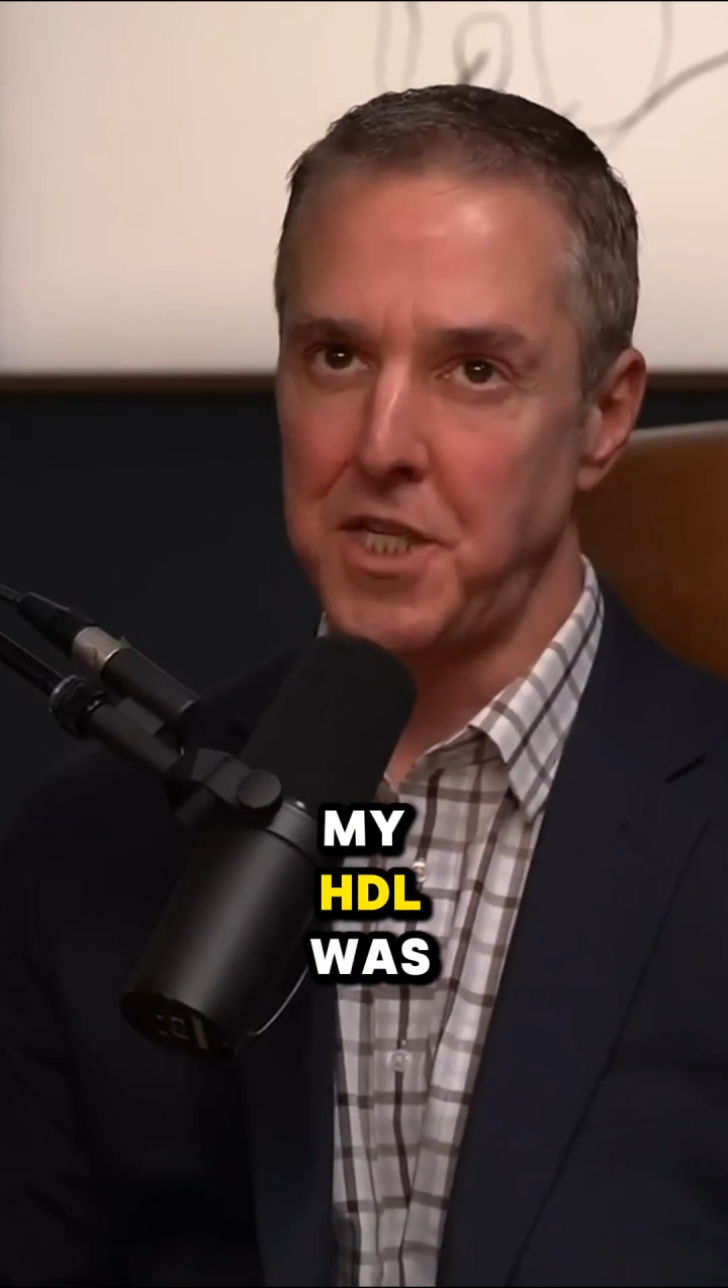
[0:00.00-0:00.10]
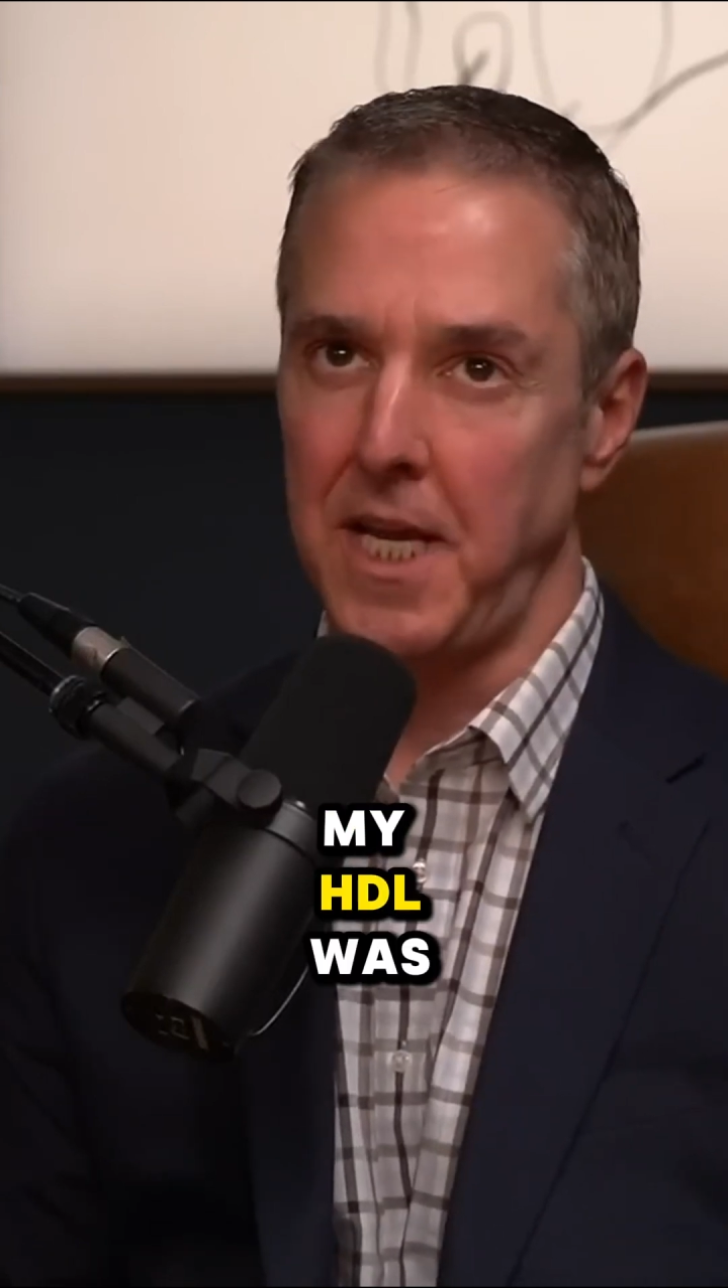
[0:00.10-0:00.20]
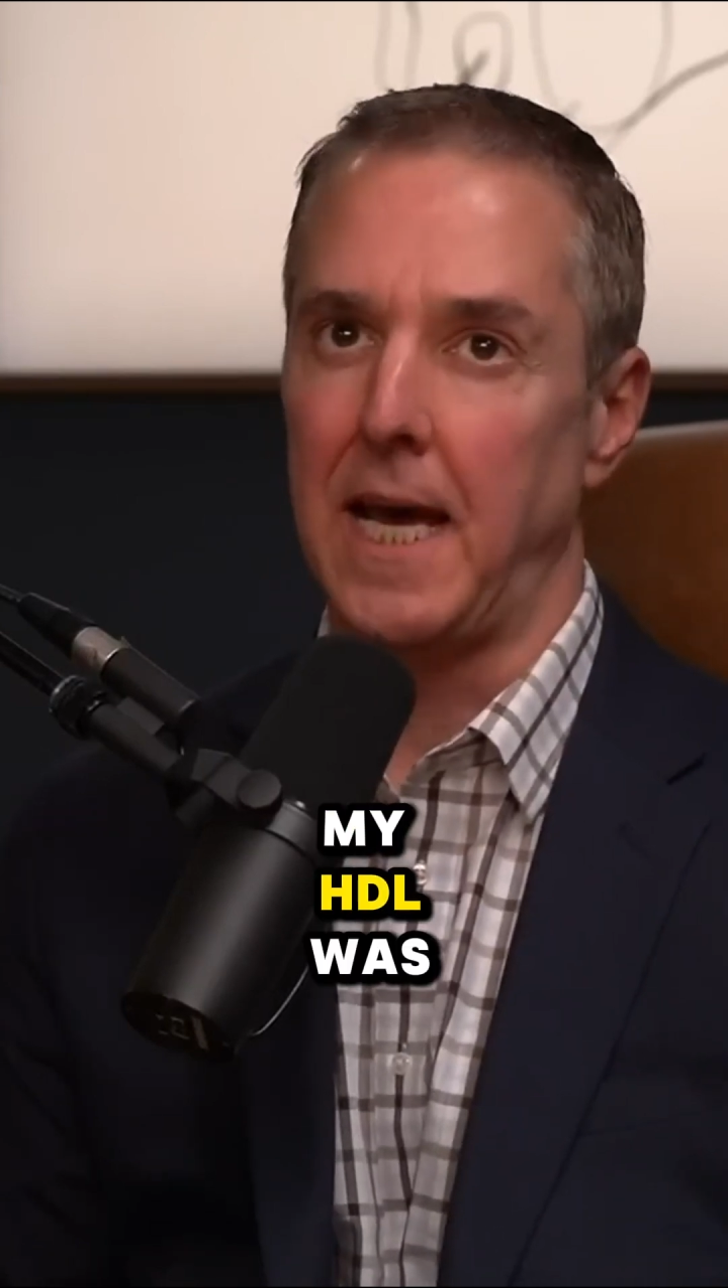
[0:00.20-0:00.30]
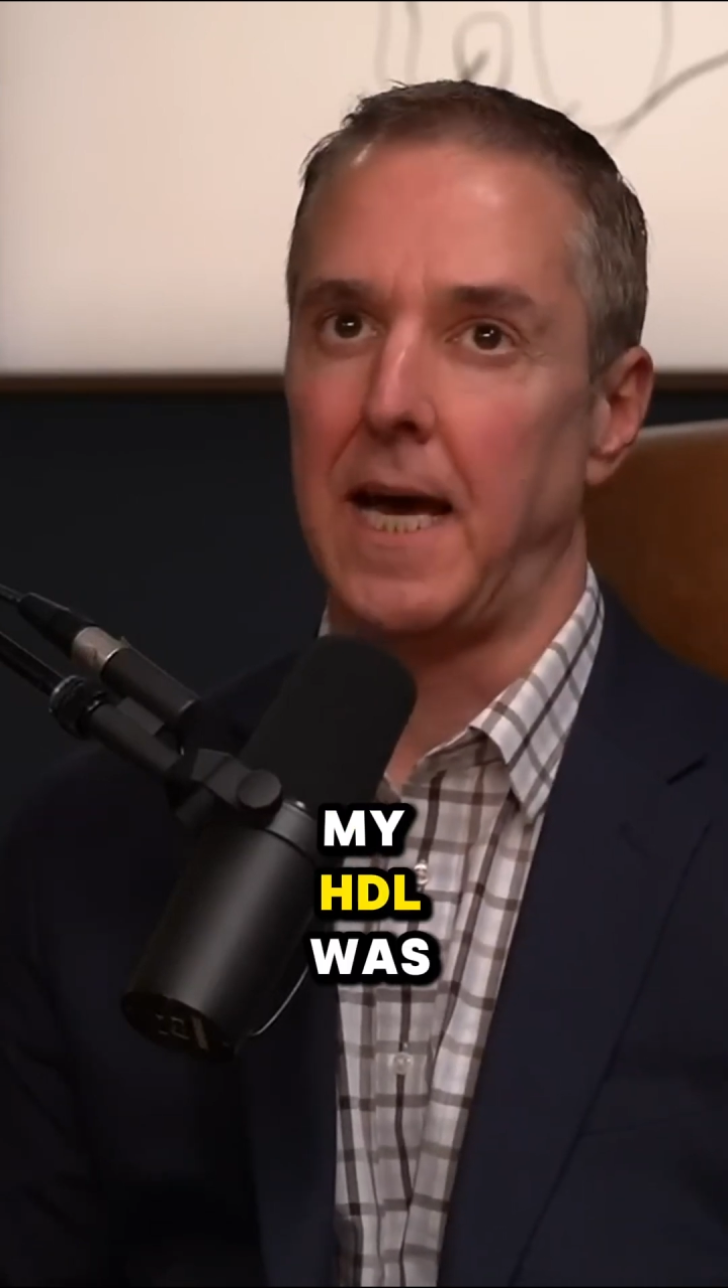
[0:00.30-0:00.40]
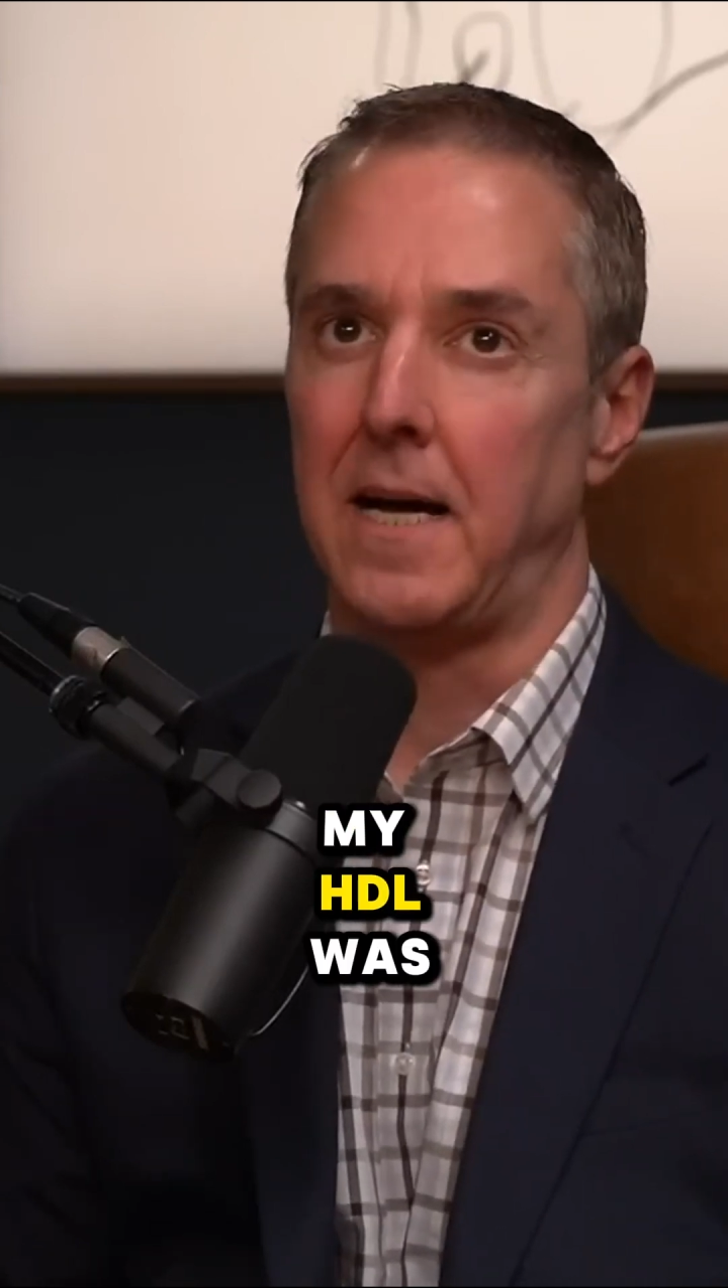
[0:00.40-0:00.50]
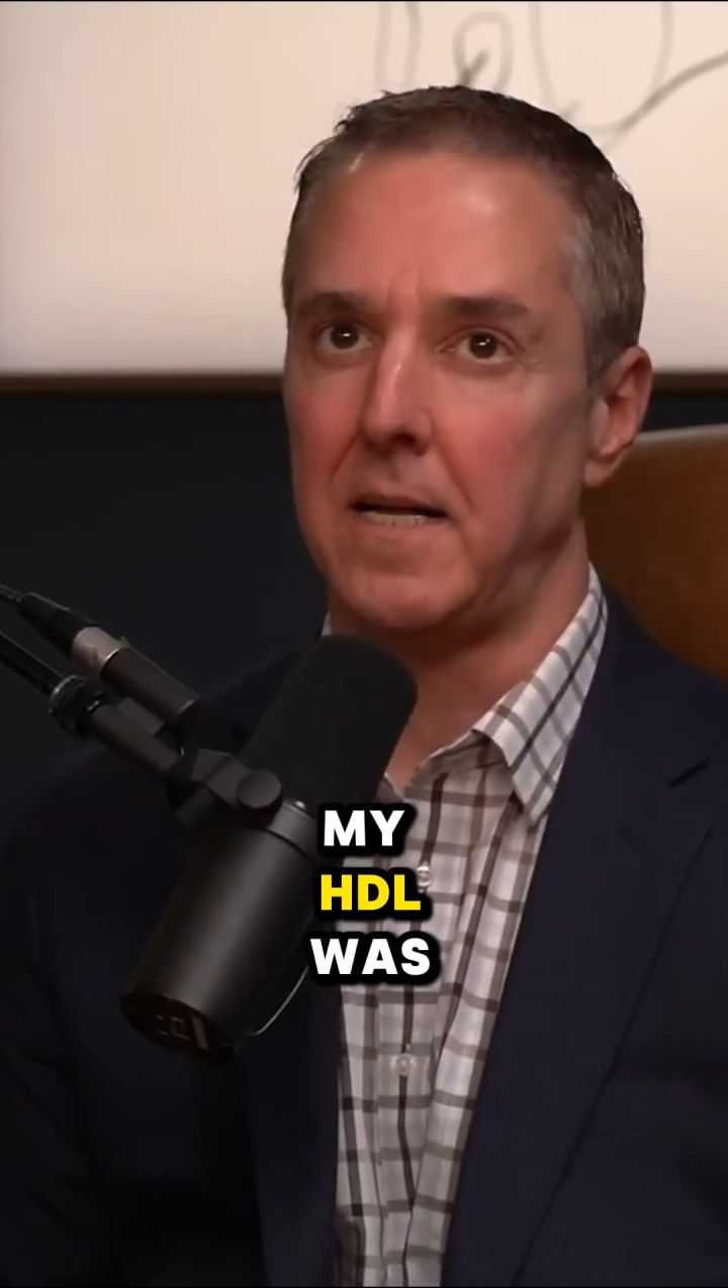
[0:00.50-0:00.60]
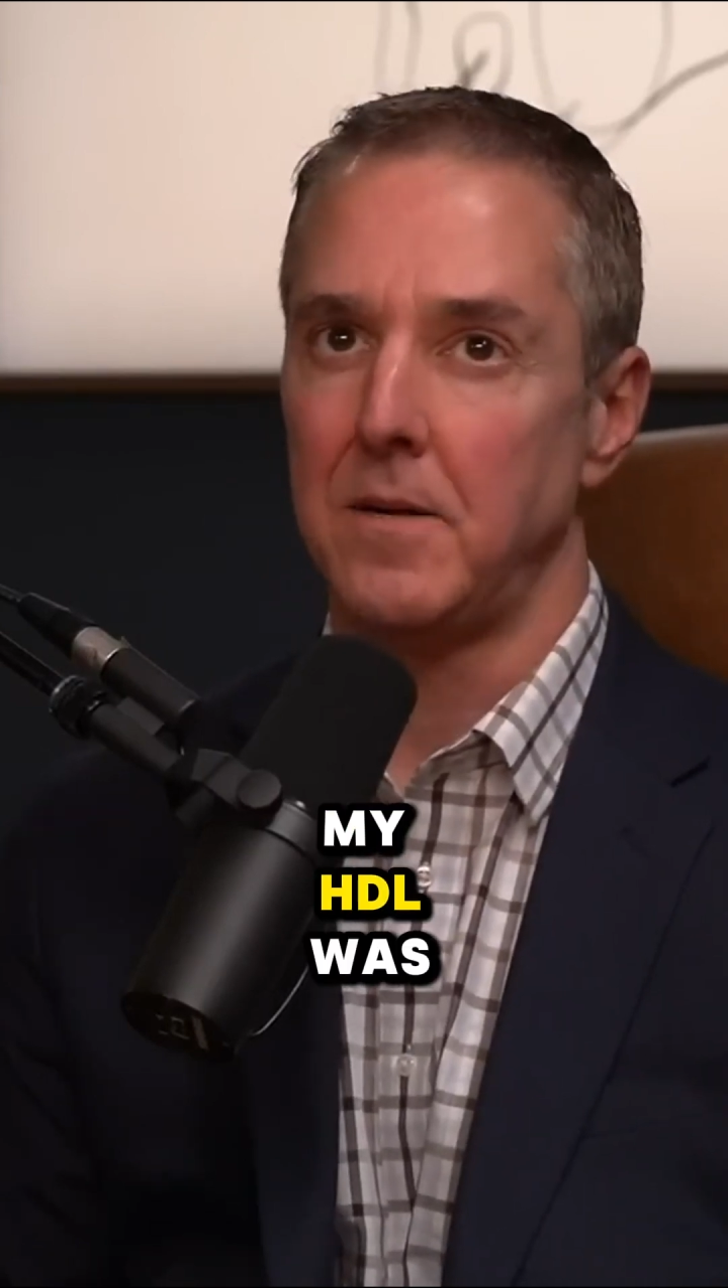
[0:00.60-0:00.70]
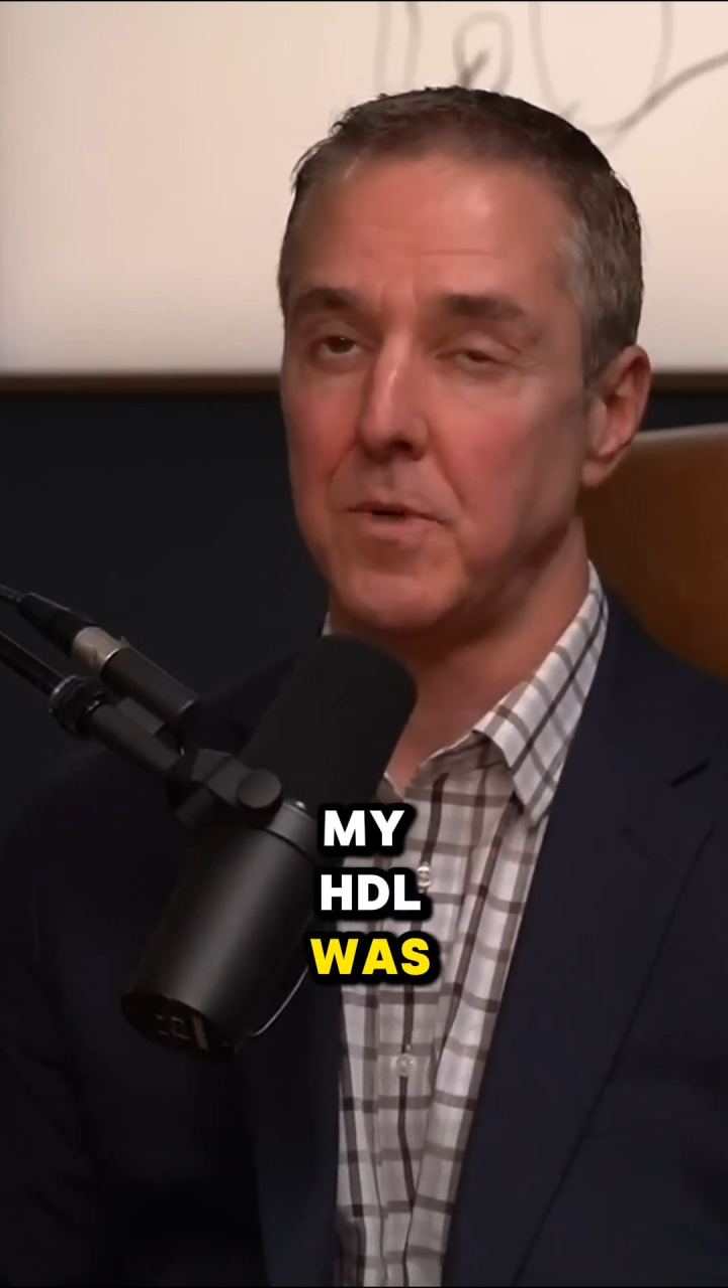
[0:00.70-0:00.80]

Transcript: D L